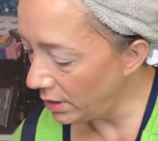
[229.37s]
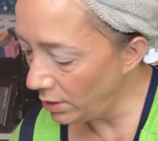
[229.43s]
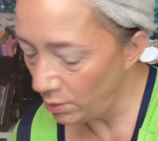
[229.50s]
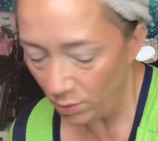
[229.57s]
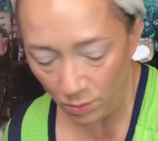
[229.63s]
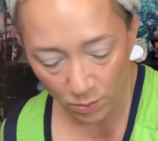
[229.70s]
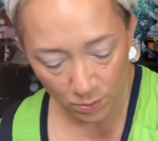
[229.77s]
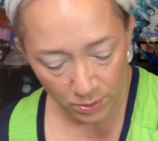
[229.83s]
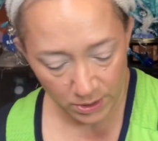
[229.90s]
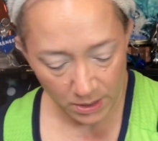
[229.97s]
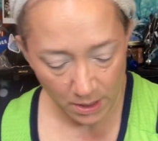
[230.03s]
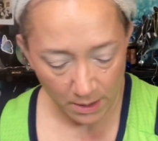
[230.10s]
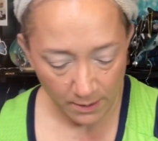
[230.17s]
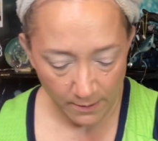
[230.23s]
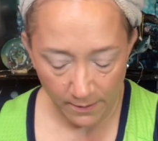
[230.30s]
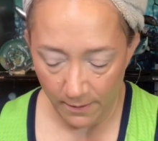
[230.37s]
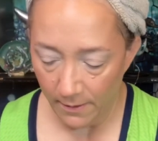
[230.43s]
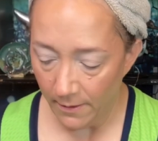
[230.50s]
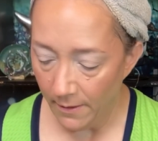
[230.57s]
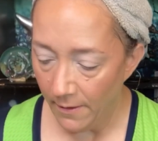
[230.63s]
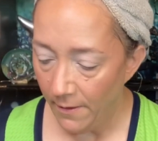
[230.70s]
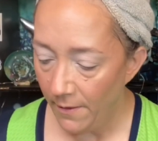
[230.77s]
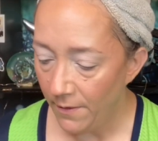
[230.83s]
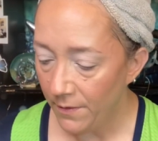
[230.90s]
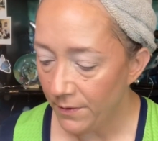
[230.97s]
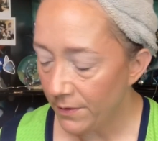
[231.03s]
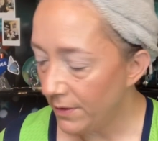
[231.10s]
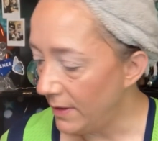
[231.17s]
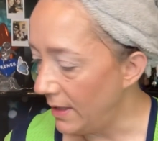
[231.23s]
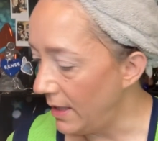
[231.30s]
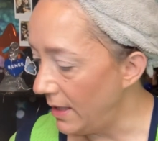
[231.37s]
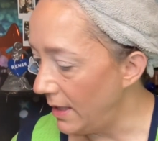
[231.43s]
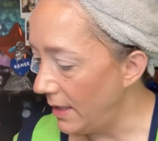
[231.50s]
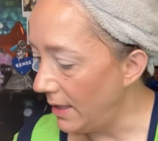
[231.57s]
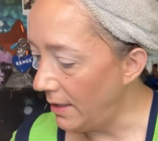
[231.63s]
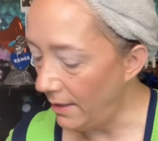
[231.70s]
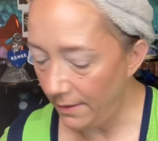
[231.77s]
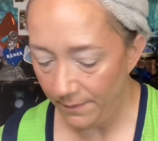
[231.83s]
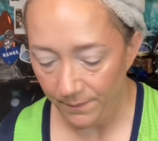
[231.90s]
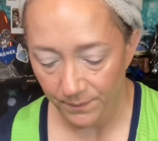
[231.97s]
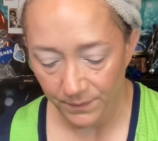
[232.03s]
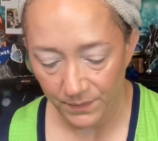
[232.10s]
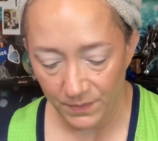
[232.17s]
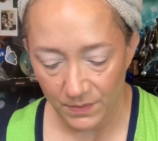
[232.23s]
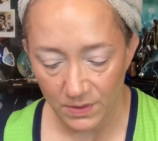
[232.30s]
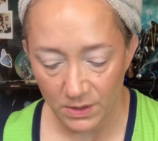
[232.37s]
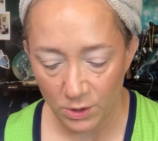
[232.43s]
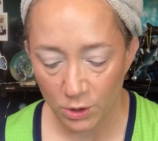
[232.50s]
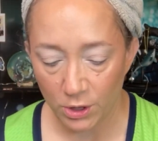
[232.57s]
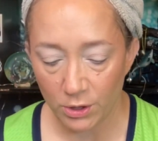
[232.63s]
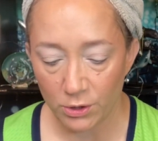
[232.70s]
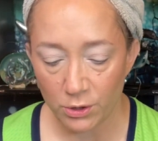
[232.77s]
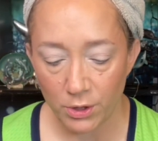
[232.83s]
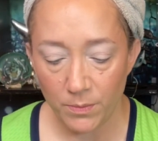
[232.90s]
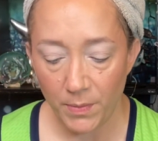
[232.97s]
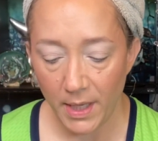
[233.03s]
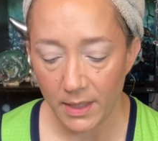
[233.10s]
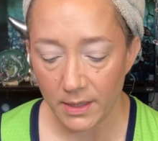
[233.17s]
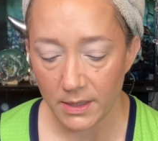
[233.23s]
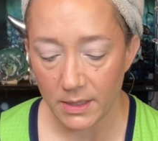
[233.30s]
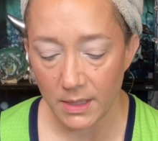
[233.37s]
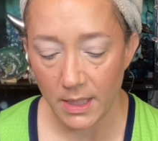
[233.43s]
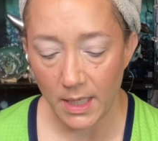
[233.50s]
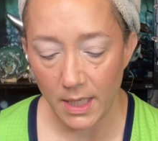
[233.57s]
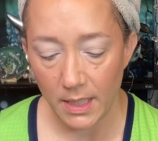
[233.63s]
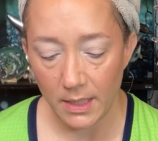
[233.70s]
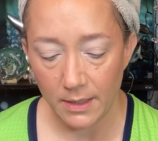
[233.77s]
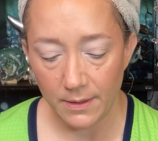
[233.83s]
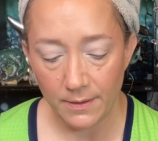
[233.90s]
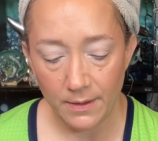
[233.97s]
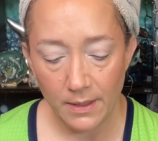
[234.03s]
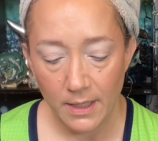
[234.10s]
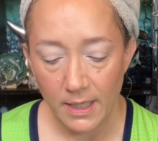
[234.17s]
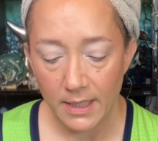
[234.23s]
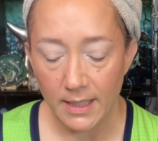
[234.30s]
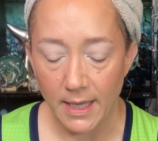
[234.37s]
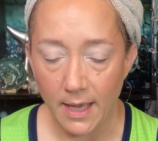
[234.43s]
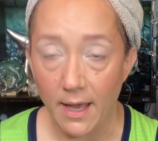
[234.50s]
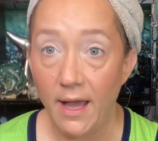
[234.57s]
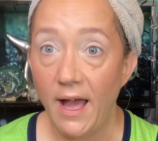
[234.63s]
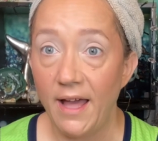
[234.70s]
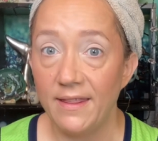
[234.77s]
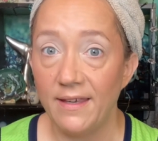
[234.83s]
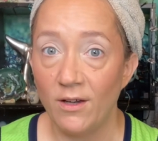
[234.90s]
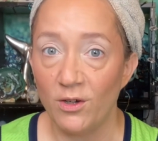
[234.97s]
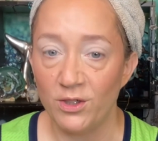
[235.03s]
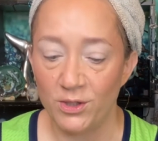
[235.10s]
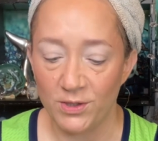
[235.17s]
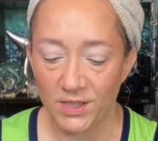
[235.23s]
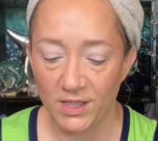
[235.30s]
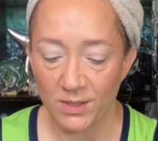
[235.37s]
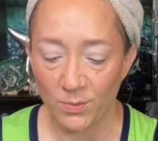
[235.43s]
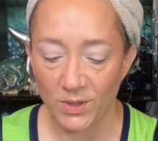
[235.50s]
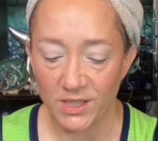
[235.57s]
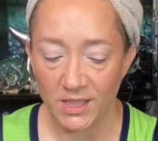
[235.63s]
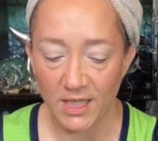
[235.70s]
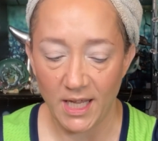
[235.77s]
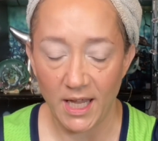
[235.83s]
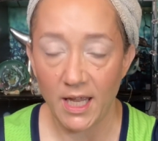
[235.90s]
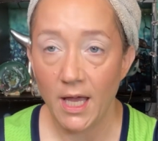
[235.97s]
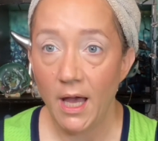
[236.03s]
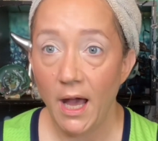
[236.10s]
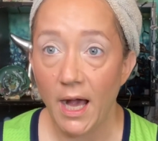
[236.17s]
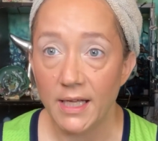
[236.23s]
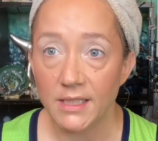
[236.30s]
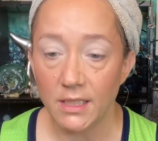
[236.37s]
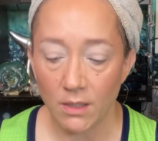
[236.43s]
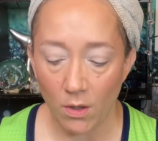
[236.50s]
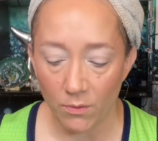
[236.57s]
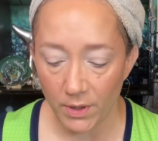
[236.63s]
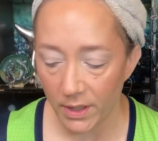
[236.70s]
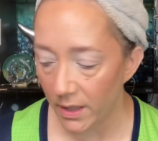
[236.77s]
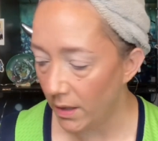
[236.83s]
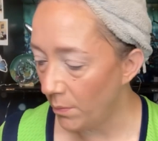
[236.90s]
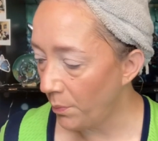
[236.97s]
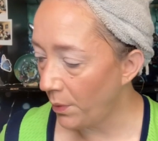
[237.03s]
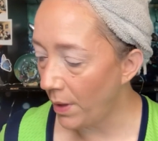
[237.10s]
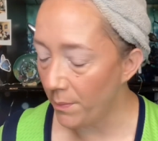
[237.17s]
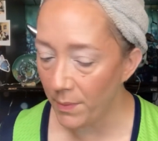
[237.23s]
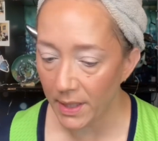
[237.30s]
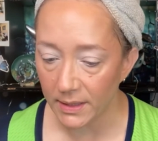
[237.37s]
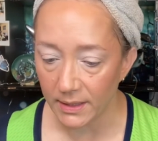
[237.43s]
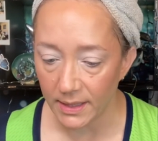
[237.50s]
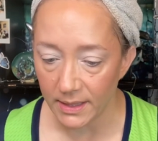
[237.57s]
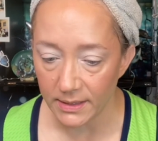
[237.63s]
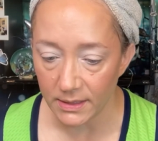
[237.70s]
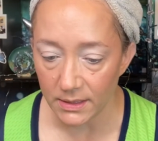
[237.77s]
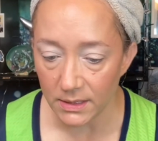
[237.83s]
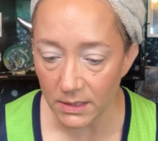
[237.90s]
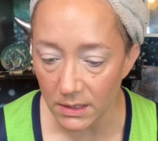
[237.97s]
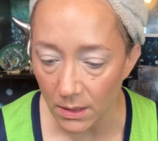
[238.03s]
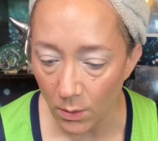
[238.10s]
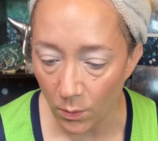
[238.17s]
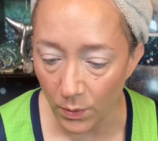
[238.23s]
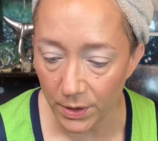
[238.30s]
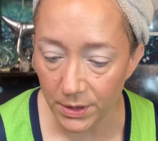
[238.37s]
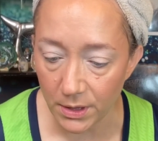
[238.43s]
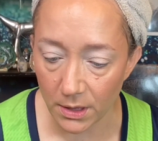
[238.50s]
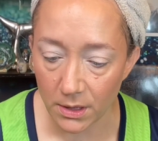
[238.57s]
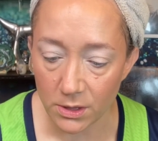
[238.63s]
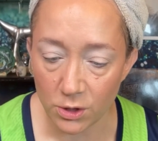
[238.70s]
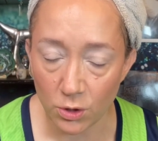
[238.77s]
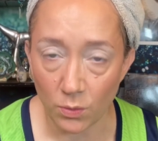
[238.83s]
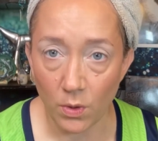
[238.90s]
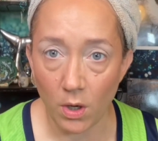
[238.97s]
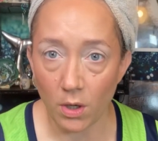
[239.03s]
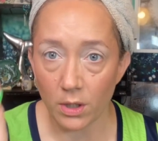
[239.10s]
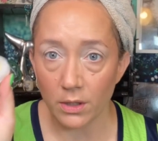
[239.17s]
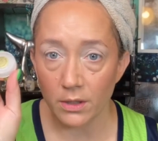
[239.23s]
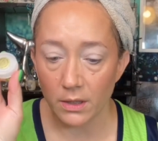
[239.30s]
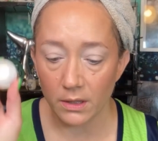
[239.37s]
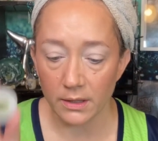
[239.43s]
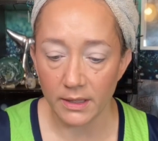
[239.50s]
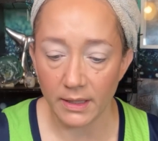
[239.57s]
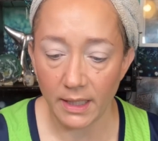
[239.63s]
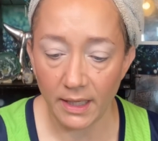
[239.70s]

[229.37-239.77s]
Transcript: use the Trick or Treat palette today. Yeah, I think I'll use this one today. I did already prep my lids with the Gerard Clean